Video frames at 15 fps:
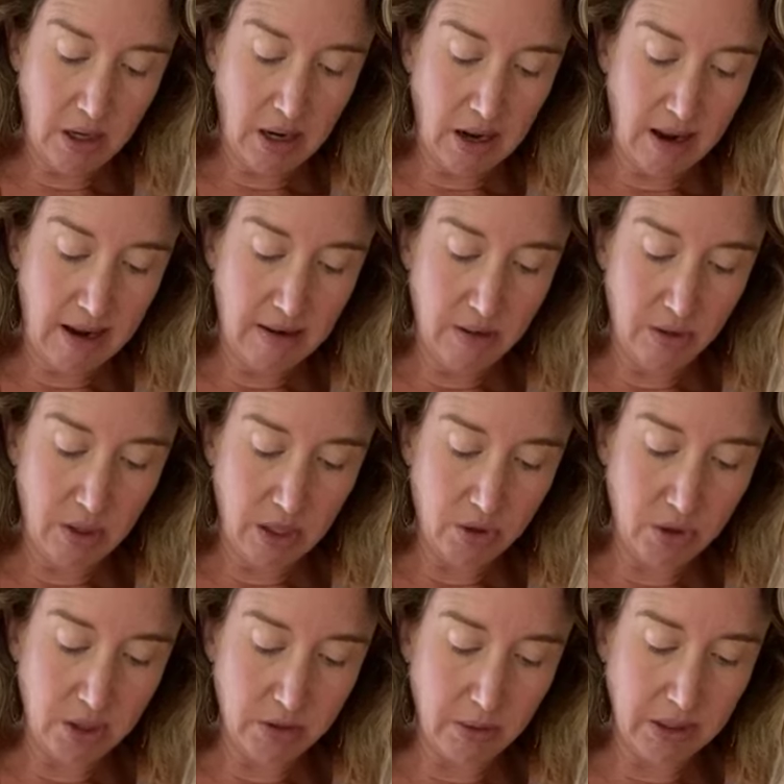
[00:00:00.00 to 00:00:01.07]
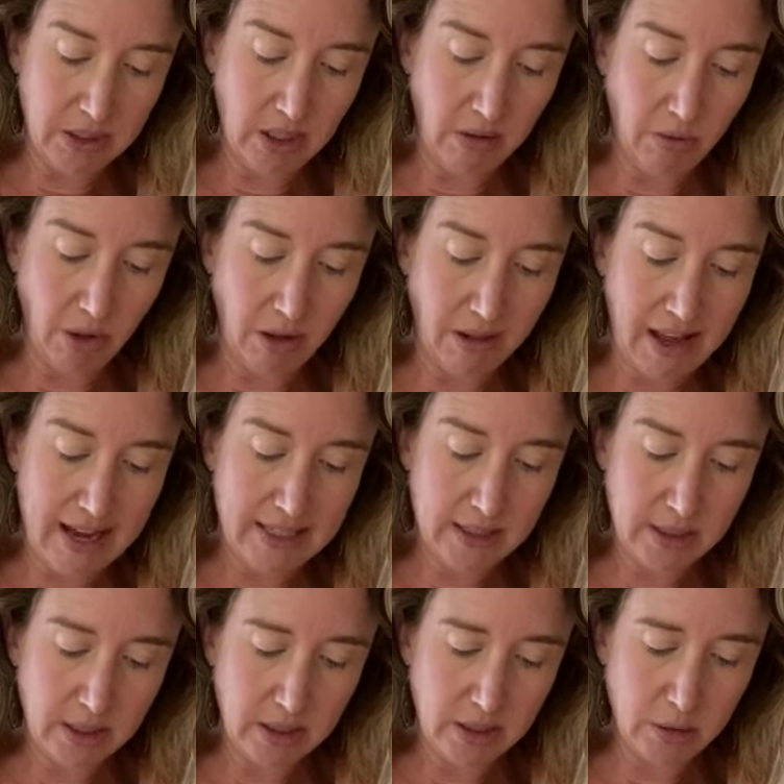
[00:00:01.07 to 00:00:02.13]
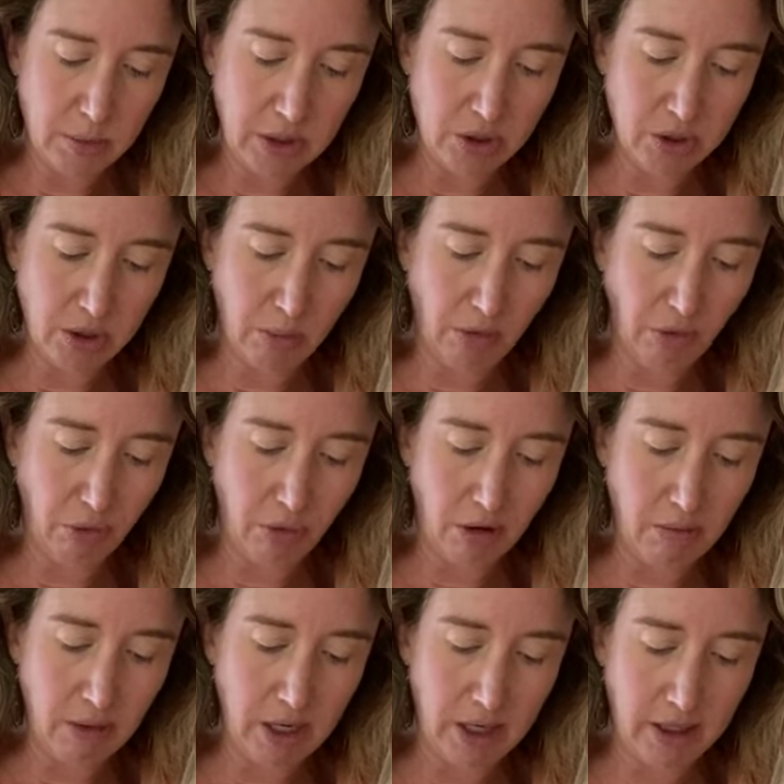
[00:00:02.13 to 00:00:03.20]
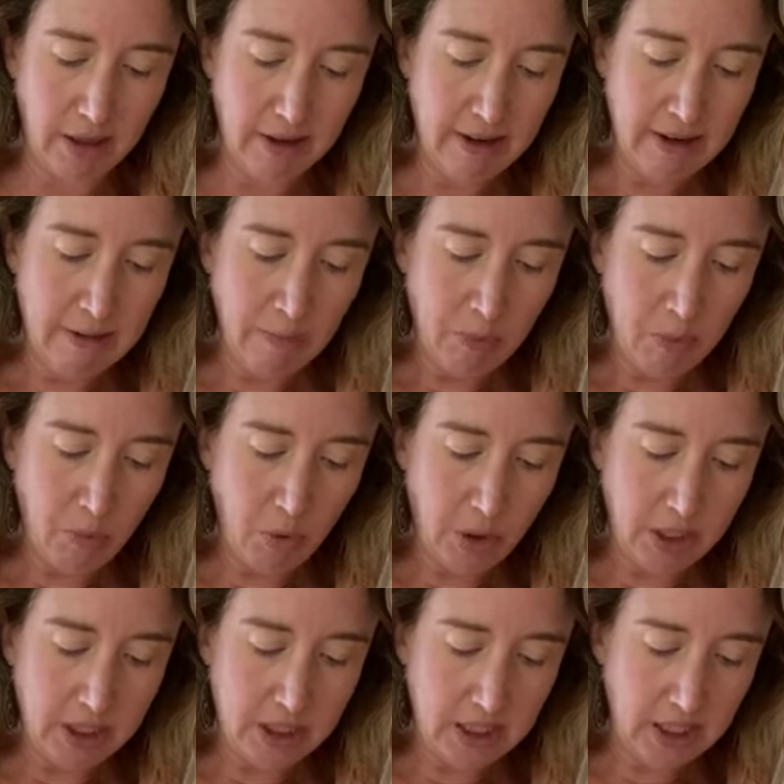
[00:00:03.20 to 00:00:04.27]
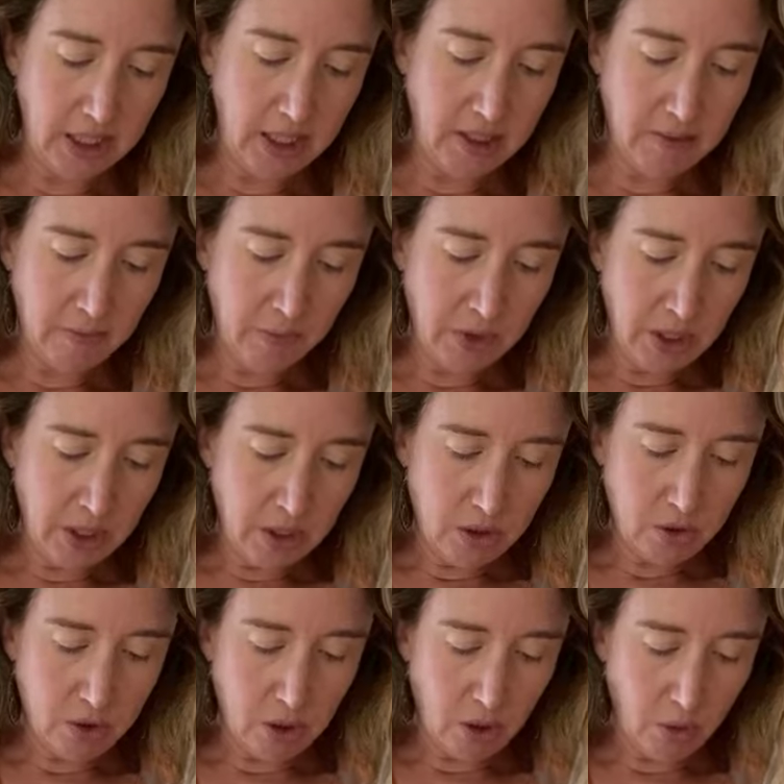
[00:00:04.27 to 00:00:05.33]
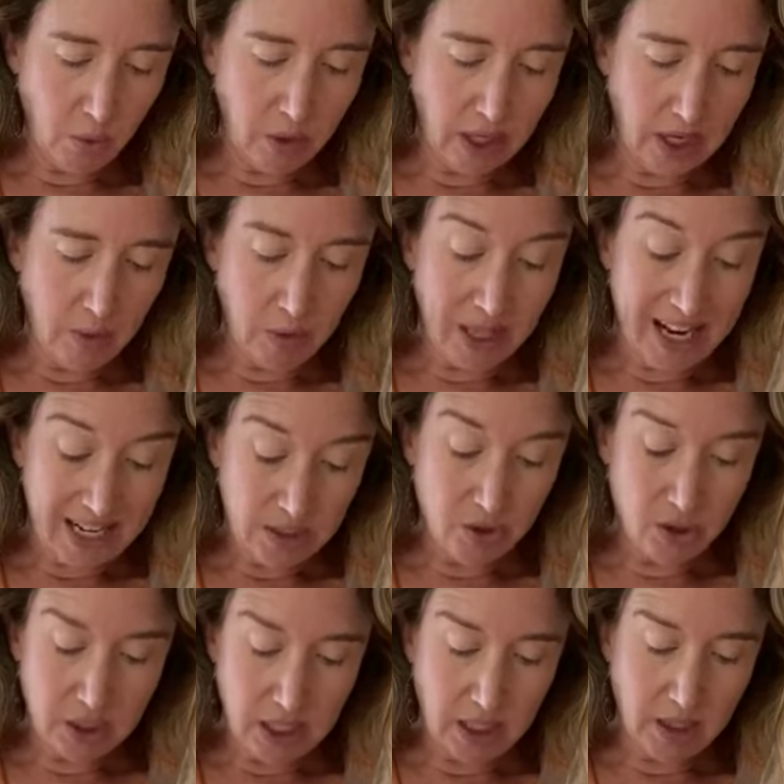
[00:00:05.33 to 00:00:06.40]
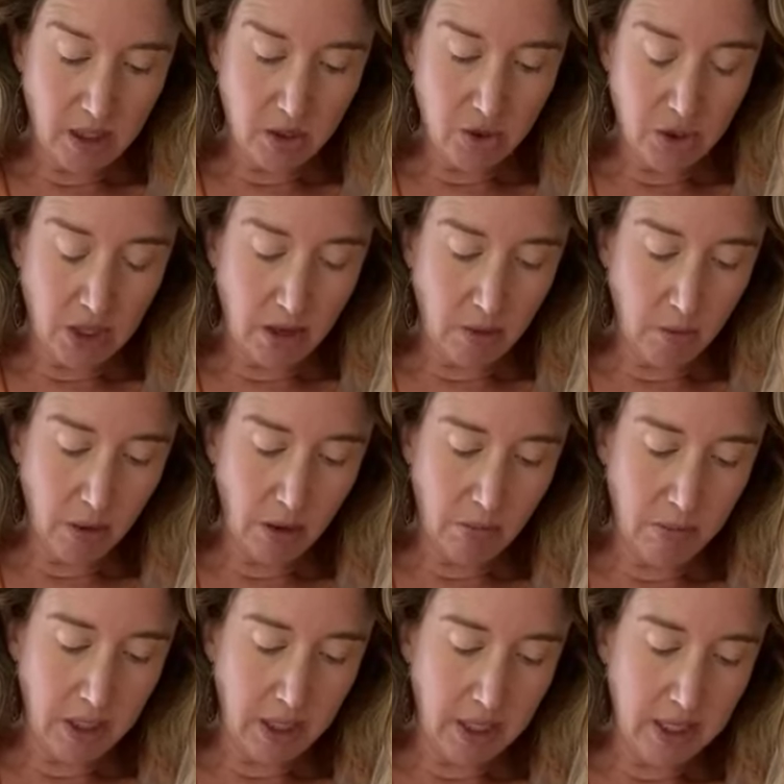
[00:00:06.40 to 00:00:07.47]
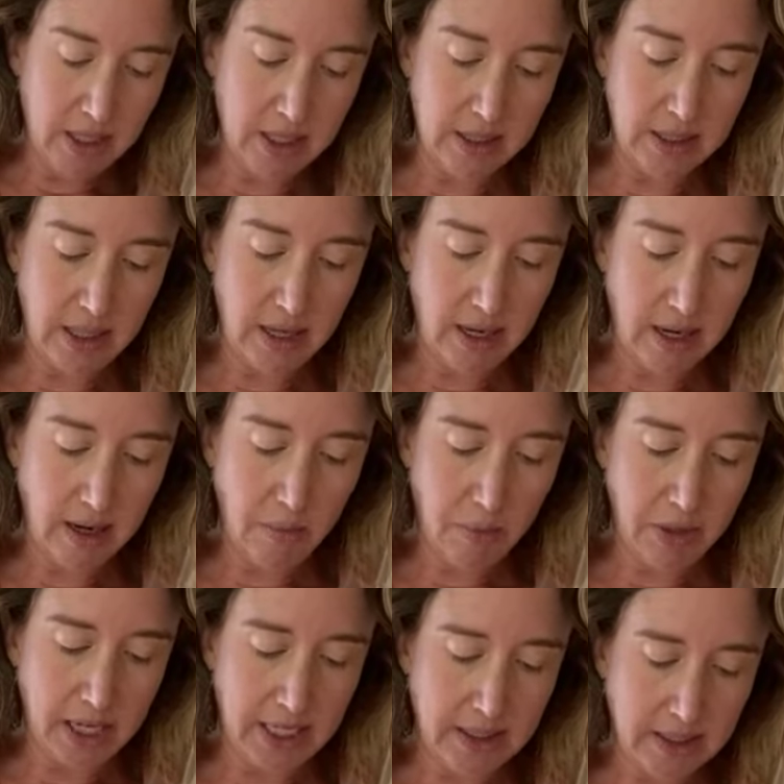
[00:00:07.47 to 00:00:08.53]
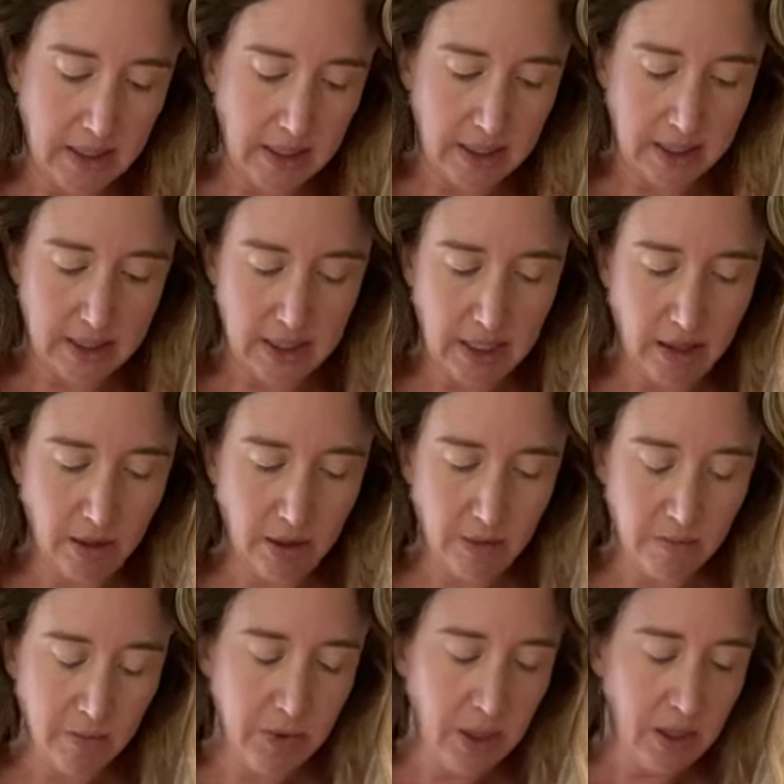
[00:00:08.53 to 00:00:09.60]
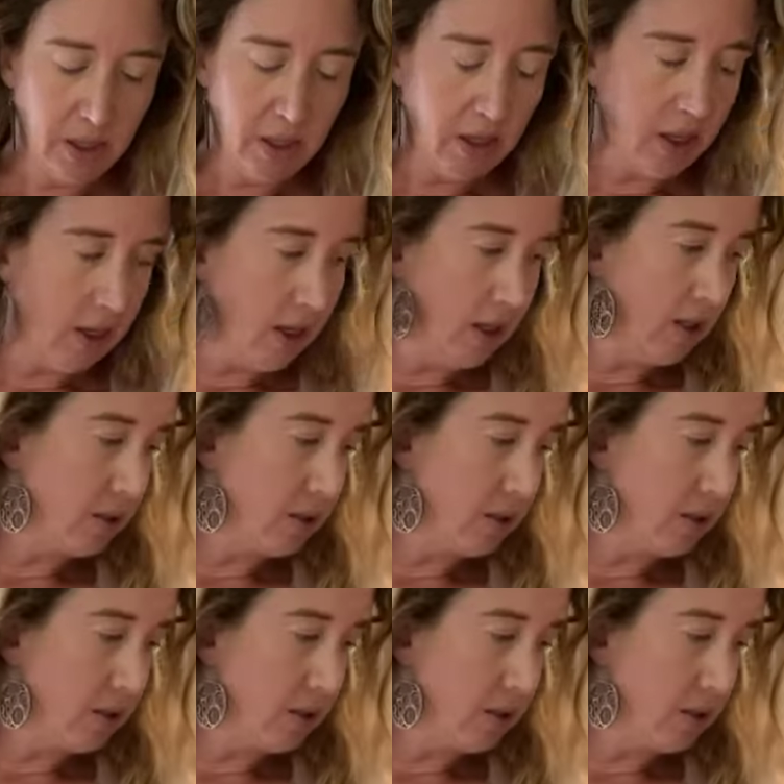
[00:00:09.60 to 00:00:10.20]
I do not trust myself with glass, especially before my morning tea. So what I will actually take into the shower with me is a plastic container. Uh,